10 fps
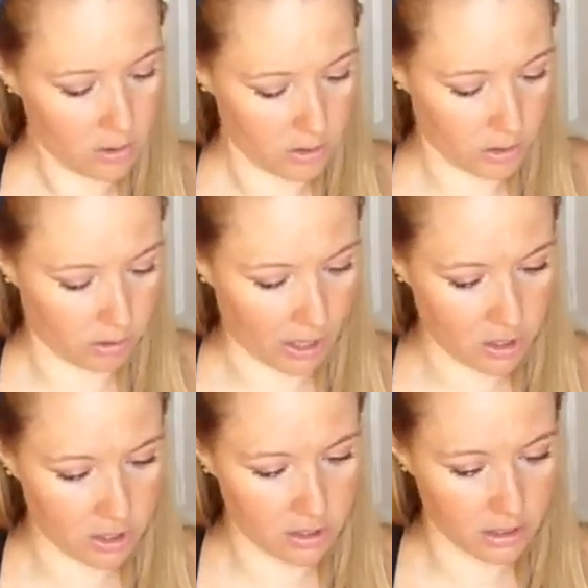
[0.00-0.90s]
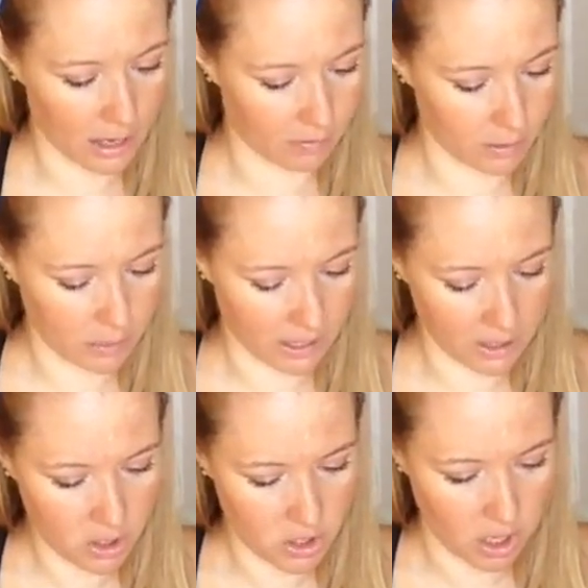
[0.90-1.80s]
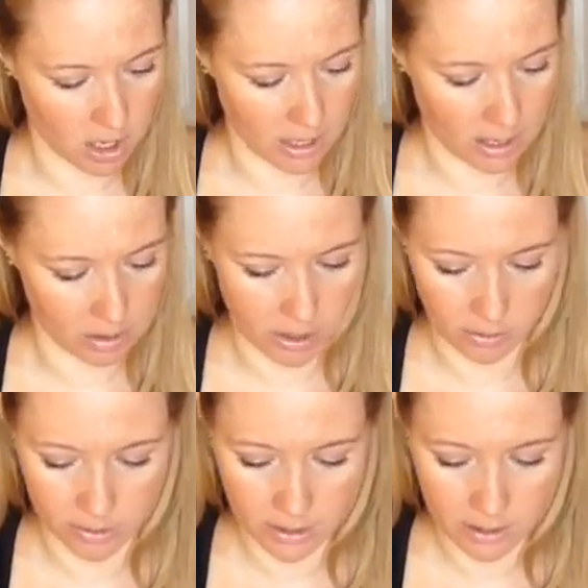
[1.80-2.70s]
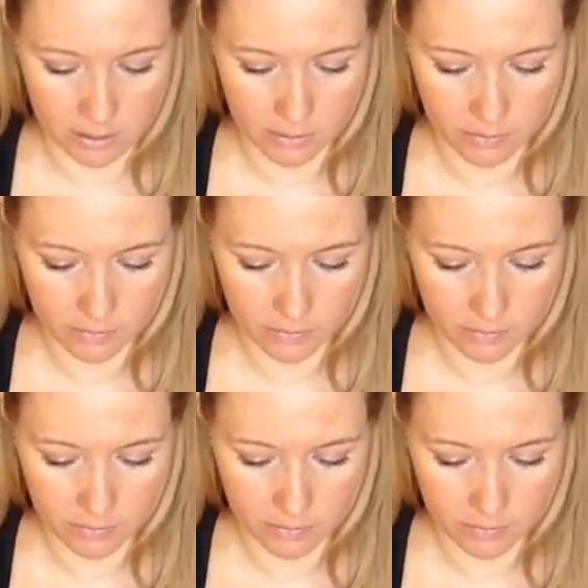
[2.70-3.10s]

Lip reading: directions on every page on how to use it.